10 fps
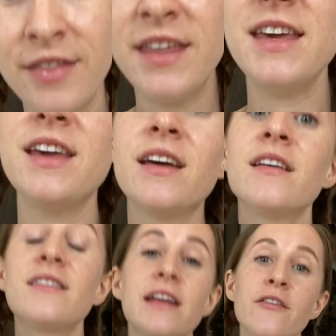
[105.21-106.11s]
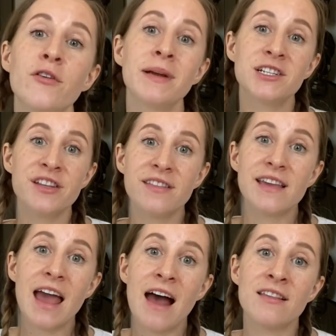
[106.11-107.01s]
the state of emergency
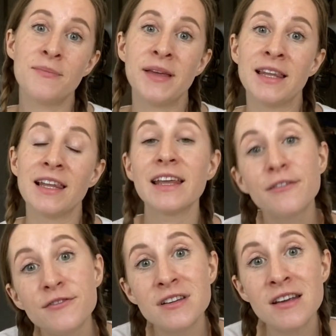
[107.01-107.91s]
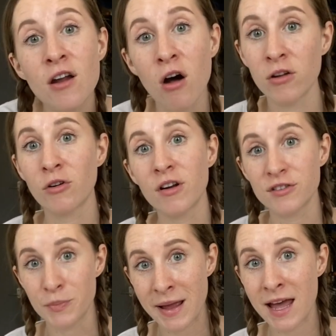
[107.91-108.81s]
has been lifted all across
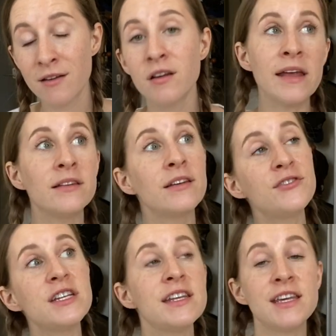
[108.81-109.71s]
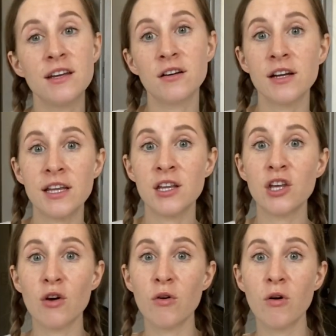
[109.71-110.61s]
Japan. It lifted here in
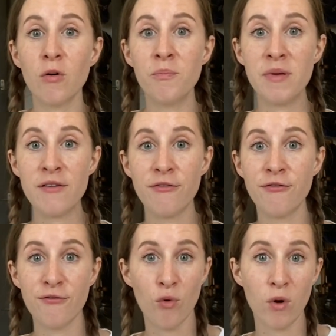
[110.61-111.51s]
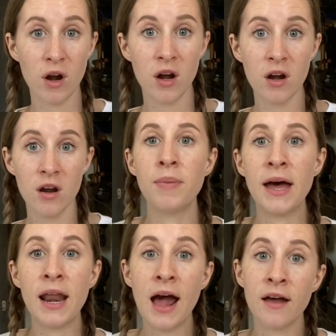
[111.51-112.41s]
Hyogo before, but
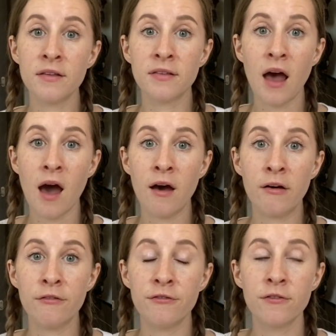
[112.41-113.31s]
as of